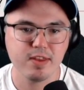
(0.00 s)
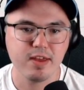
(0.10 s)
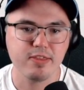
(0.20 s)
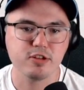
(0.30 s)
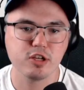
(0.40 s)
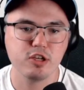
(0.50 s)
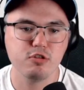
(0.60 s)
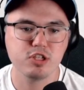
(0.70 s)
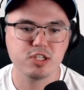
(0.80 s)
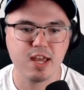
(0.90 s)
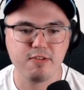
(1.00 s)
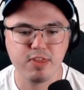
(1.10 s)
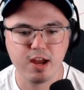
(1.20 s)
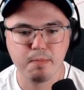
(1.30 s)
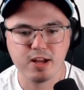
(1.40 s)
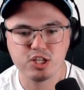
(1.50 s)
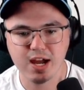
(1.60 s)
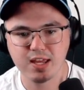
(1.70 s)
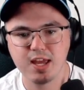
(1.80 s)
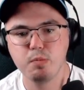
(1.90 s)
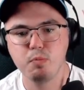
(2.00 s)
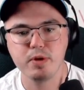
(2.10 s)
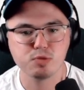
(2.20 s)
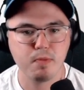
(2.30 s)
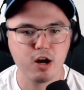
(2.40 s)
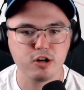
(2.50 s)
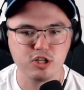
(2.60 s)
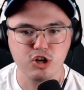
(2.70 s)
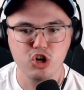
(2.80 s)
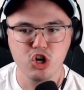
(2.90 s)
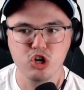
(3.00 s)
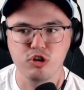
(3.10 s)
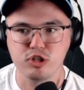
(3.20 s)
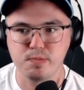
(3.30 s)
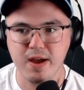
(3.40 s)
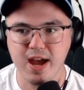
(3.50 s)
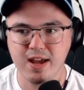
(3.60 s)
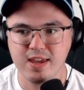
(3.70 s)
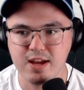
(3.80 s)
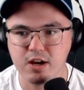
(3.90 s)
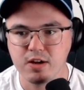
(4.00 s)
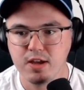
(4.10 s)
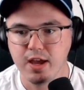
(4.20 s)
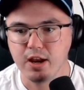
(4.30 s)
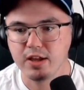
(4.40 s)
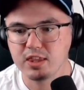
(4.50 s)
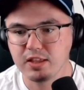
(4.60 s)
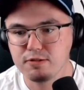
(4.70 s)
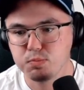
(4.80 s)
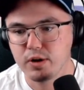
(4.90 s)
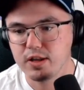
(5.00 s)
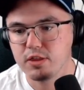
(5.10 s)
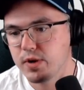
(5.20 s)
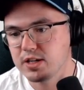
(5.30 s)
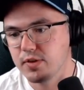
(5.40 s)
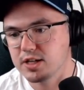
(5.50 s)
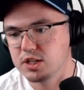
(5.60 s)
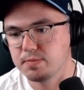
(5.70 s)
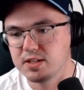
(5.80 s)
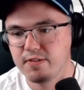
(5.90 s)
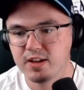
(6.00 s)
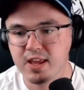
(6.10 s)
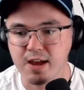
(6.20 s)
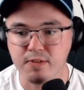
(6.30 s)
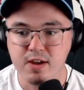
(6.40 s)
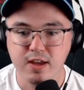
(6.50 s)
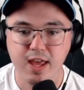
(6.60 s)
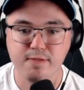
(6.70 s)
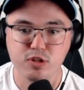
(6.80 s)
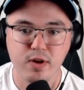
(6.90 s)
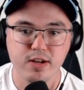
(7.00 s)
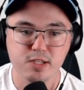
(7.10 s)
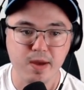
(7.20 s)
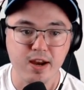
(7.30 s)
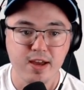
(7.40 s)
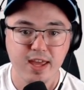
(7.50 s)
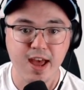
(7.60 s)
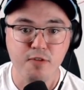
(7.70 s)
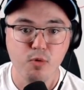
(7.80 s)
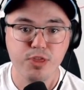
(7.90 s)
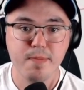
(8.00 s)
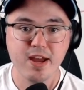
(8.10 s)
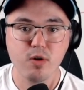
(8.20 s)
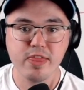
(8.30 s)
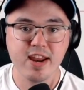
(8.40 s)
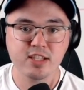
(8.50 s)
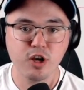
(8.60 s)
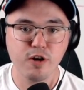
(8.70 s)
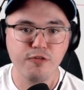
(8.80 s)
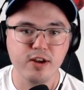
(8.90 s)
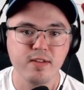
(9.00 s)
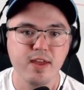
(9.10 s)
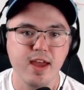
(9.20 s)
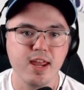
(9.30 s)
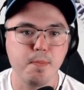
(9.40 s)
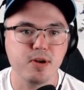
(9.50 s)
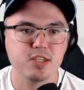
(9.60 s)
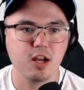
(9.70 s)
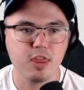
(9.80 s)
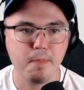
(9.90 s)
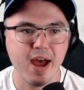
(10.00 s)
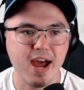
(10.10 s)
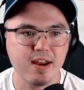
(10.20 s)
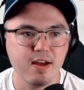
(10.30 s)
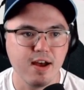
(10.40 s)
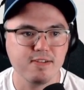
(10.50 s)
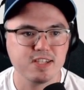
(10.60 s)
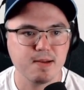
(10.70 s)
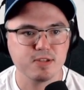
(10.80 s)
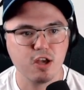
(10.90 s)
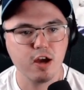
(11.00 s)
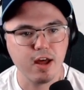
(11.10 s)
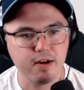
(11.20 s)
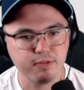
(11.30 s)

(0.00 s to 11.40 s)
There's a huge save there by Jack Campbell. Mitch Marner turns back here. And he'll get the Leafs pointed in the right direction up to David Kampf. Kampf's around his man. Kampf with a man going to the net. It's Kerfoot. And he puts it on the pad of Samsonov.